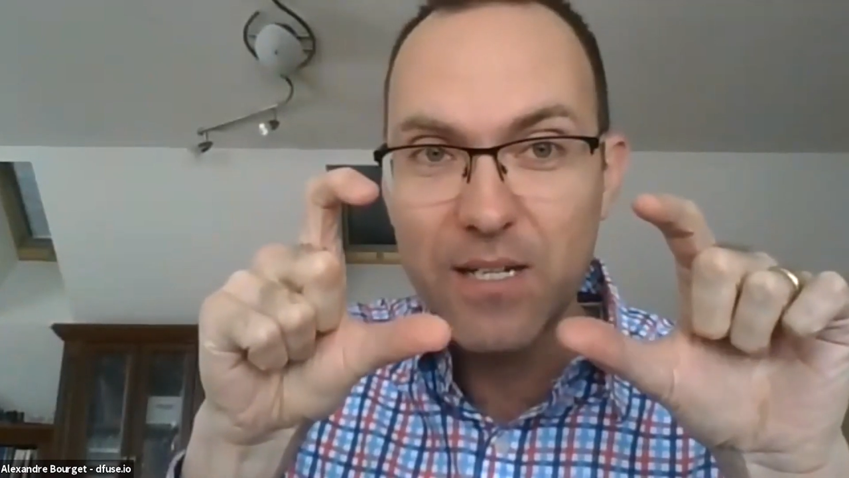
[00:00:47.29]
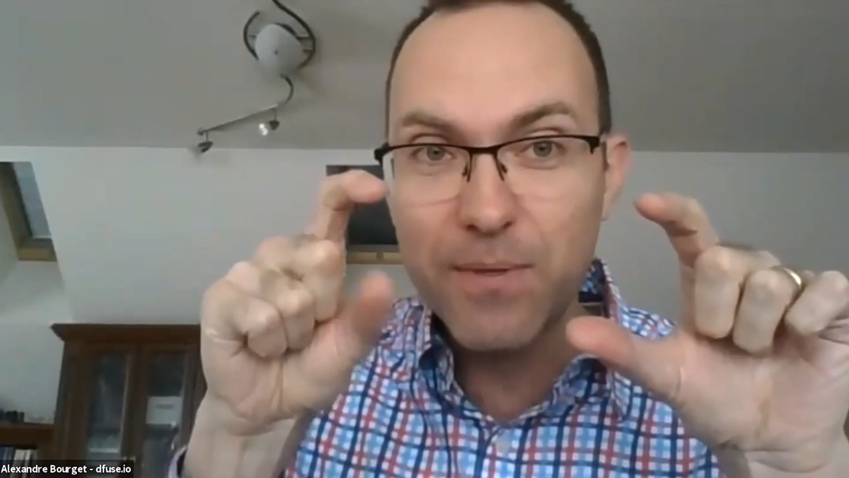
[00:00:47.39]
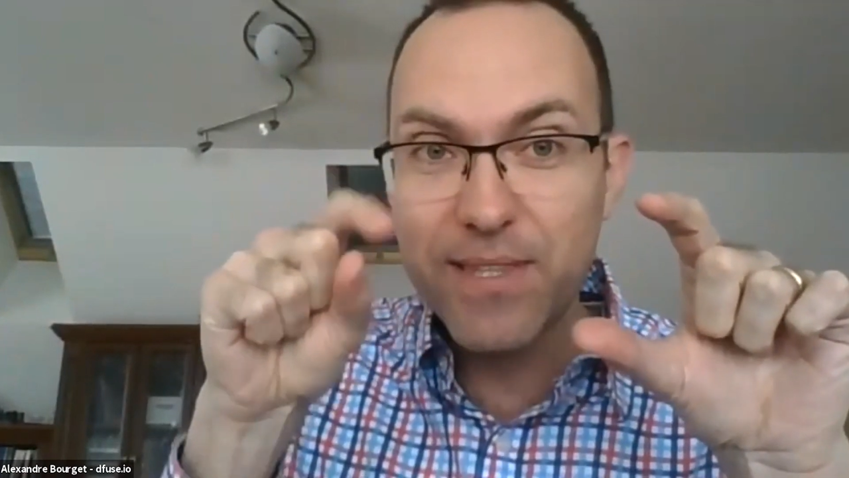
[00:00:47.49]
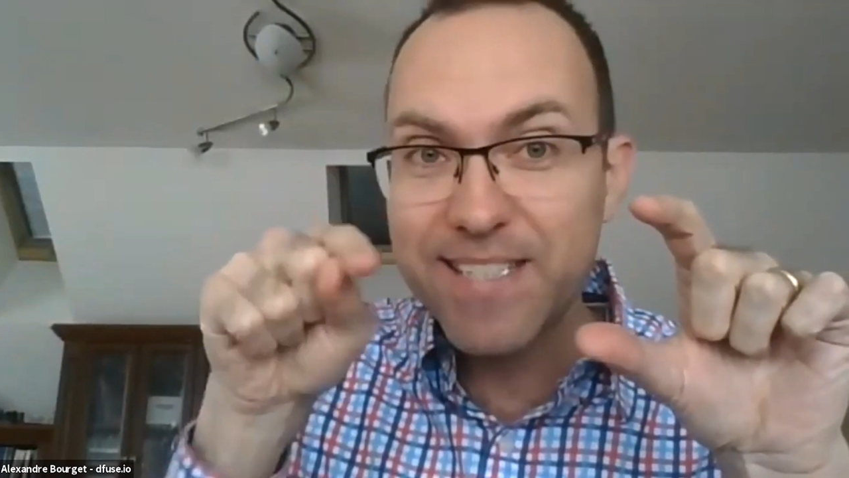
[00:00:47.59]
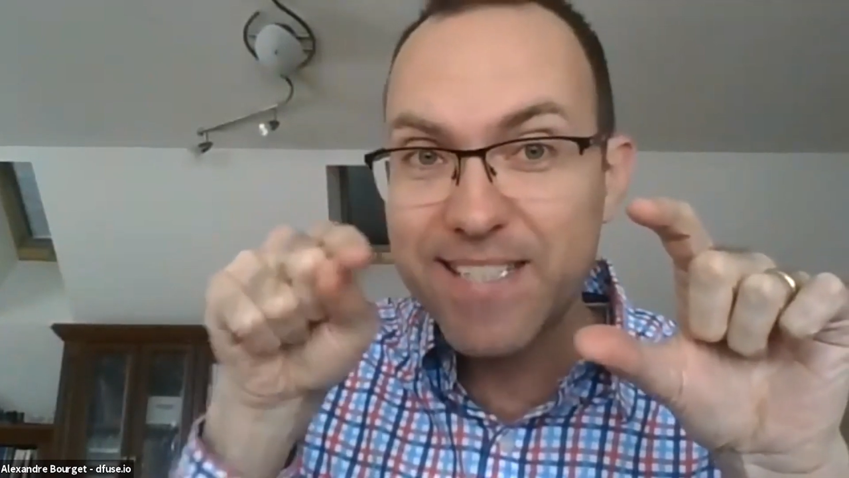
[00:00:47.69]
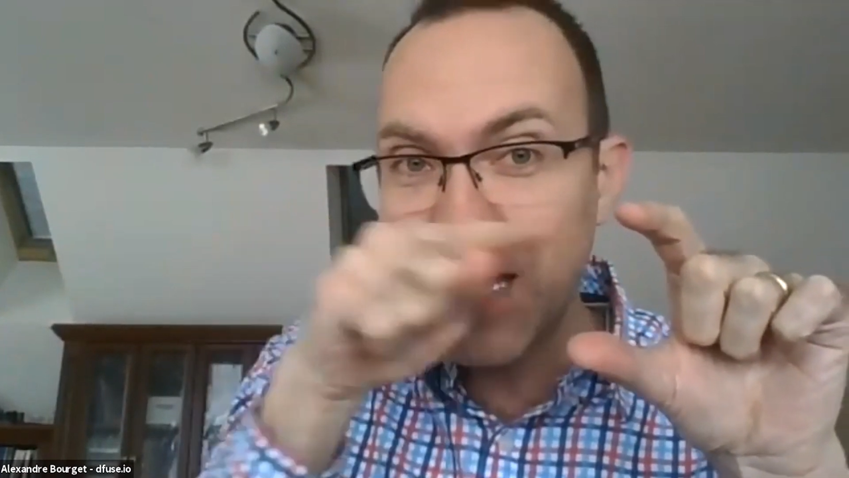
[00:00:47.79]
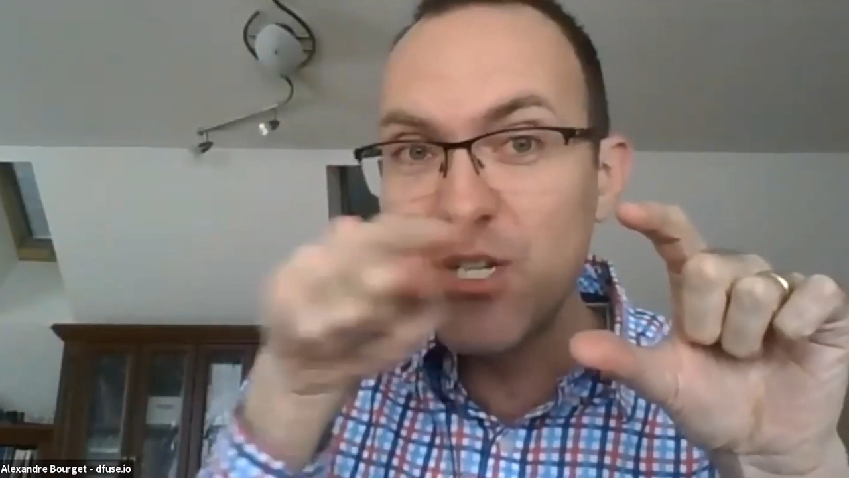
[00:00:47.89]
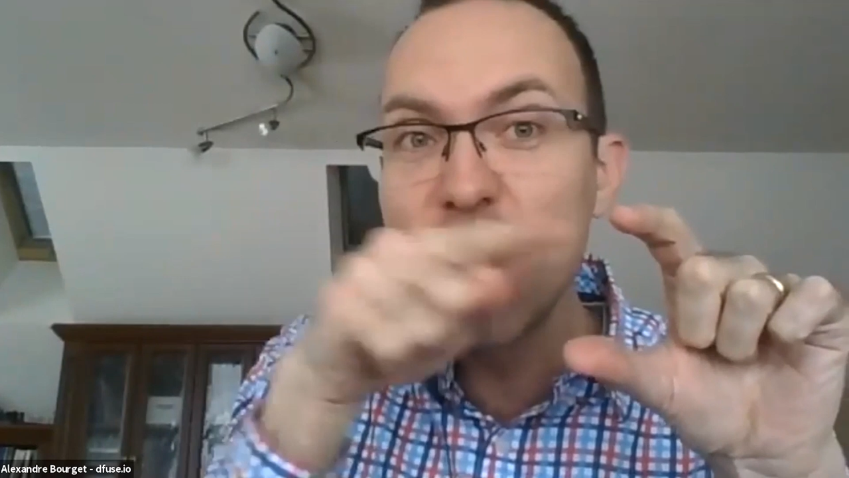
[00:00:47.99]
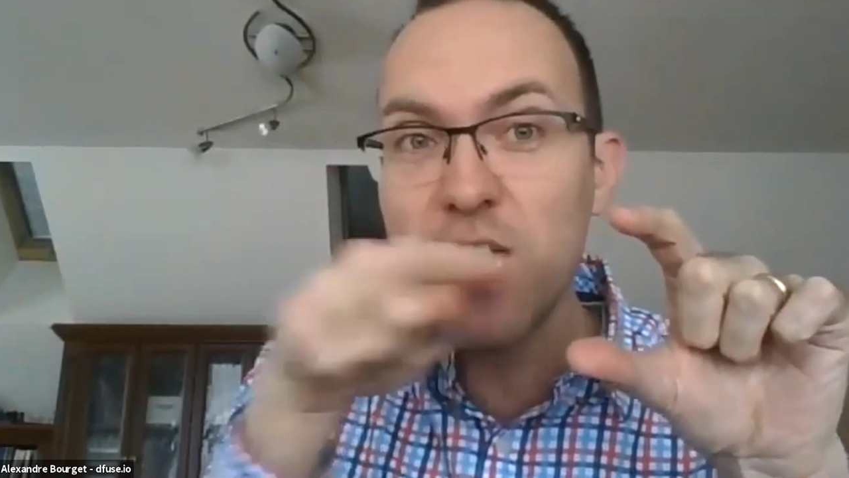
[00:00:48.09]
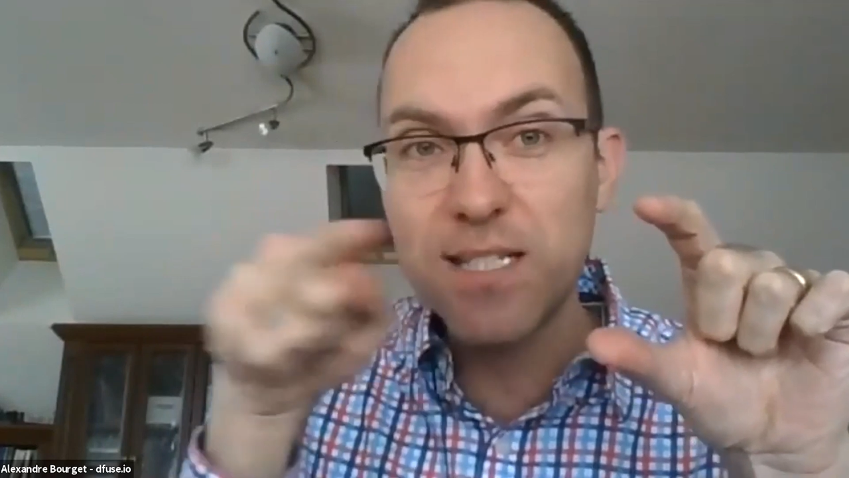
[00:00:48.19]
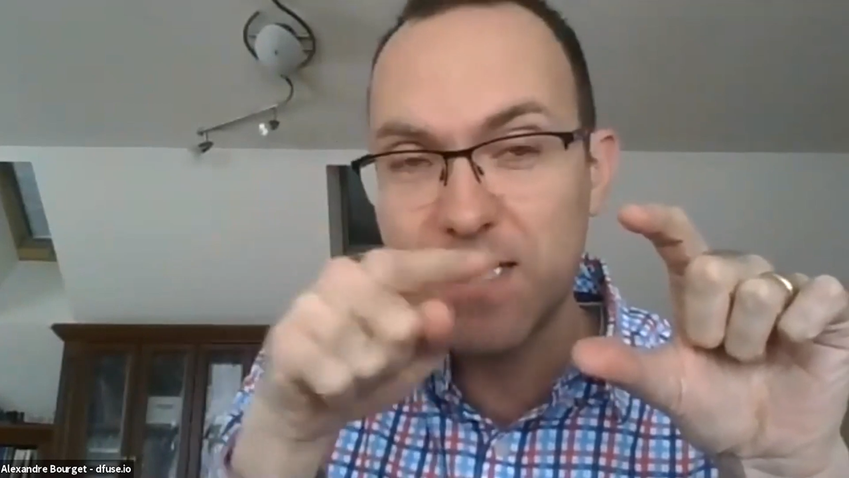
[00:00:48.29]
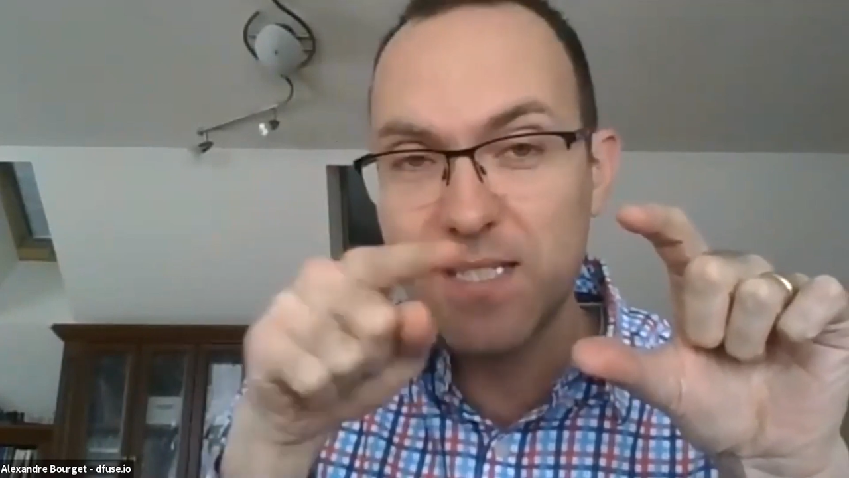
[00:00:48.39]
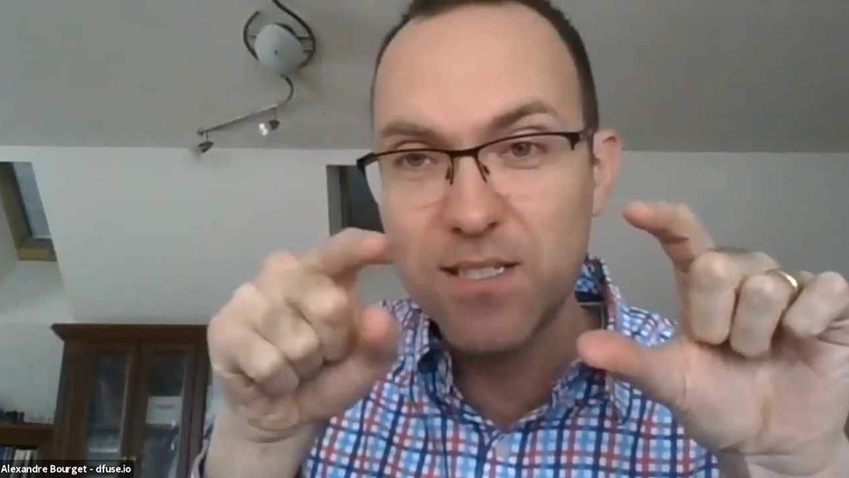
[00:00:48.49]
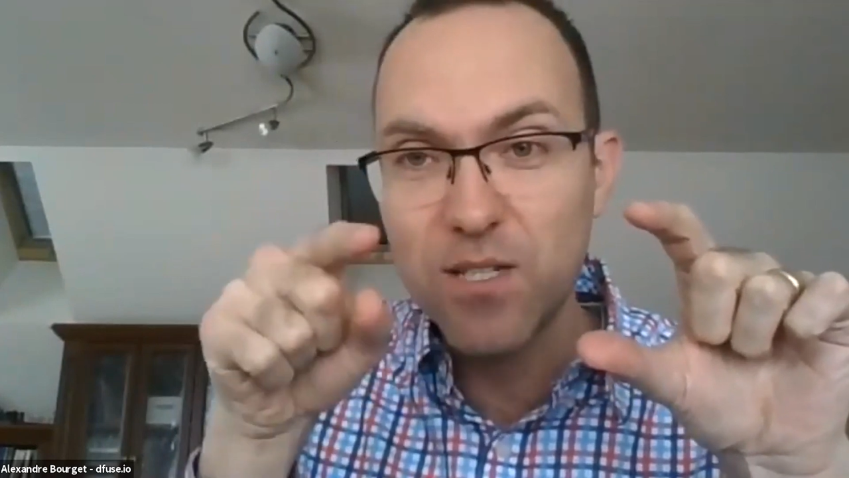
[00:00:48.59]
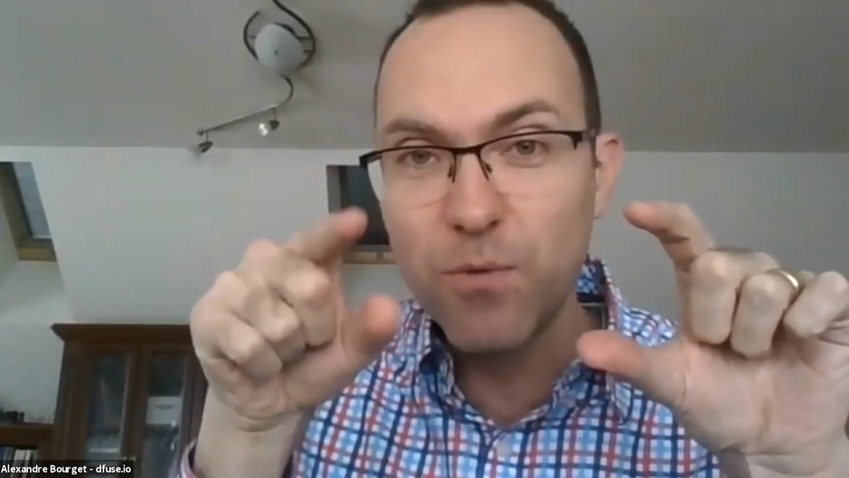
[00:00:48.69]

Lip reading: with the same nonce,